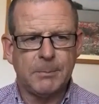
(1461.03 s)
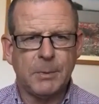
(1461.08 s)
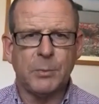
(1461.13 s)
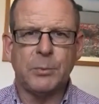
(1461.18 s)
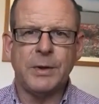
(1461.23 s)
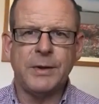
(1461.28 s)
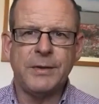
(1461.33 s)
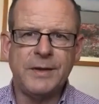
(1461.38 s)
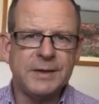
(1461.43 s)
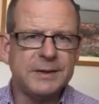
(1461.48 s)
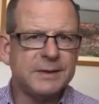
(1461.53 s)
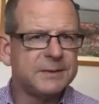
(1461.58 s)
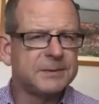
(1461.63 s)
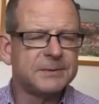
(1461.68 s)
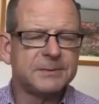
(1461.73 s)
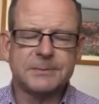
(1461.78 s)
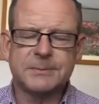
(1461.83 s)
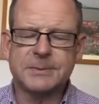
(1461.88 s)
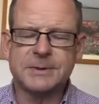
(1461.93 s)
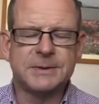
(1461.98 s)
with
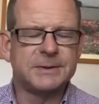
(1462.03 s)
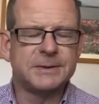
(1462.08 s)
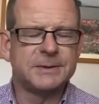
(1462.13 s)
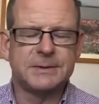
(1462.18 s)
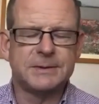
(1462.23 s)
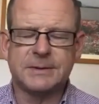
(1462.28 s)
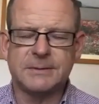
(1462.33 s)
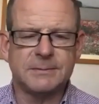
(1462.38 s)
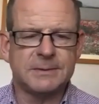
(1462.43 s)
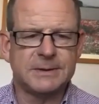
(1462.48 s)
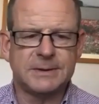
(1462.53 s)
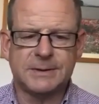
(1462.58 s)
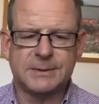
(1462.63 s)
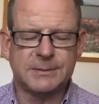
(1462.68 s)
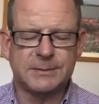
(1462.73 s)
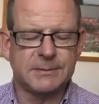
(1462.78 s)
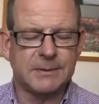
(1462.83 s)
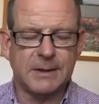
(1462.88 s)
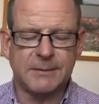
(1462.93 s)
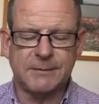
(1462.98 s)
us,
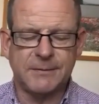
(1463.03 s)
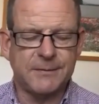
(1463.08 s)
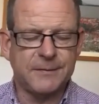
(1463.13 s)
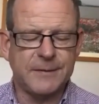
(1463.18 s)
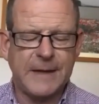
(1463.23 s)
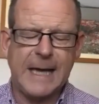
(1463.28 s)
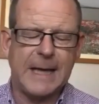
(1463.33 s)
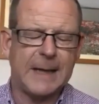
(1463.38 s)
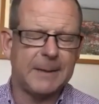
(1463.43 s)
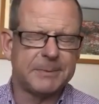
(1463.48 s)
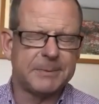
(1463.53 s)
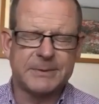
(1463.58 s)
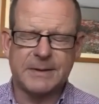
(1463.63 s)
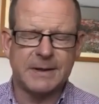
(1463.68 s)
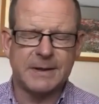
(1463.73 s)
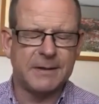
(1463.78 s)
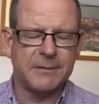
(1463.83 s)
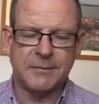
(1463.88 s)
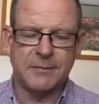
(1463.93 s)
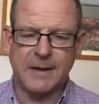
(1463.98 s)
which are
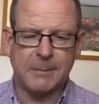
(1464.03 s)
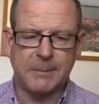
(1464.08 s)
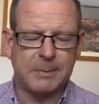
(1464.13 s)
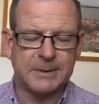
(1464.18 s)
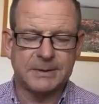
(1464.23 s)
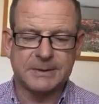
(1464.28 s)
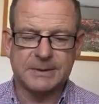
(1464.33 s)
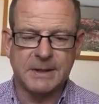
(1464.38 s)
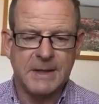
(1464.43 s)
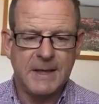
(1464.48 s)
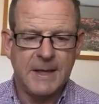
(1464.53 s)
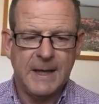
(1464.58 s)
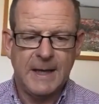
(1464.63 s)
absolutely fabulous.